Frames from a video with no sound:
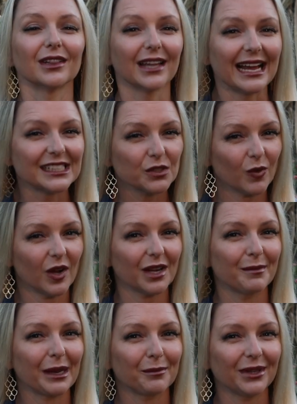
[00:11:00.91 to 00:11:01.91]
a less
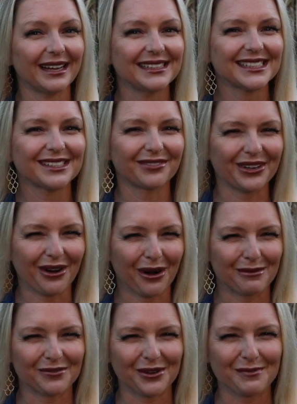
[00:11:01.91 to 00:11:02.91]
welcoming place for
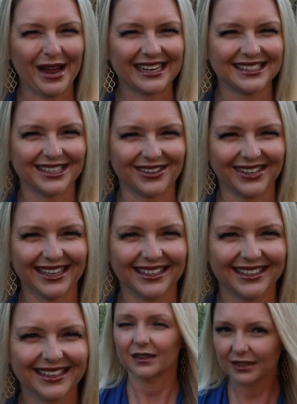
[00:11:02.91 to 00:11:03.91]
harmful bacteria.
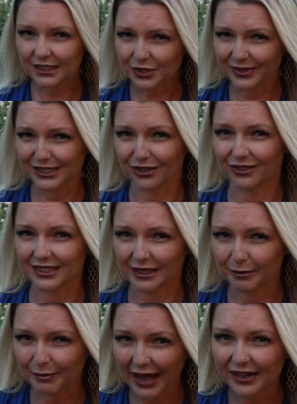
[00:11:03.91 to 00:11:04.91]
This results
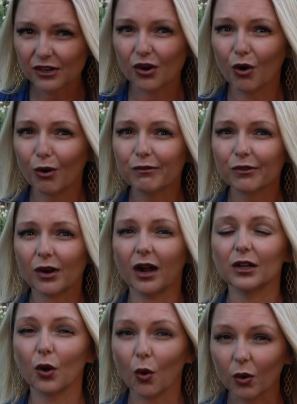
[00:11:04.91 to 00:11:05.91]
in better
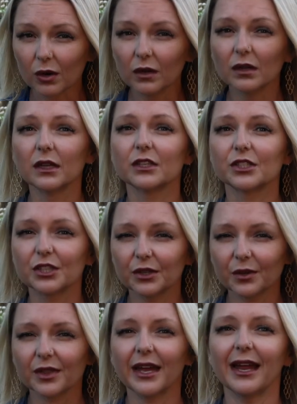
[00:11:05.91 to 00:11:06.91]
overall oral,
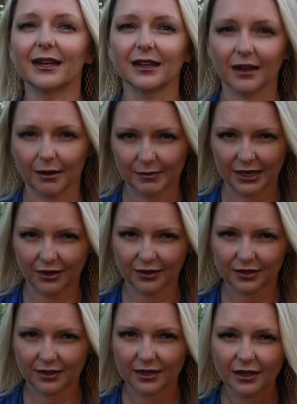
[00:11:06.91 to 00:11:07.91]
tooth, and gum
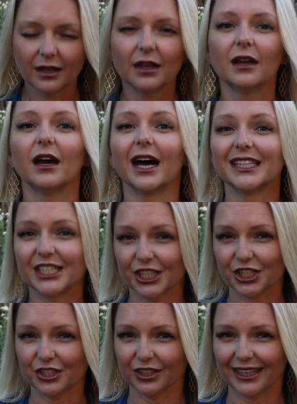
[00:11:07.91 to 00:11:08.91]
health.
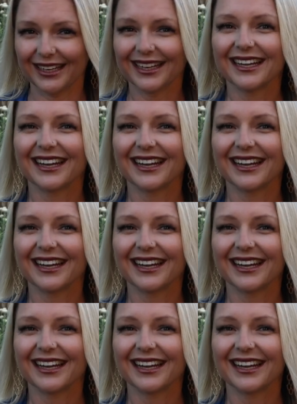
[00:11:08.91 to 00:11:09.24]
Additionally,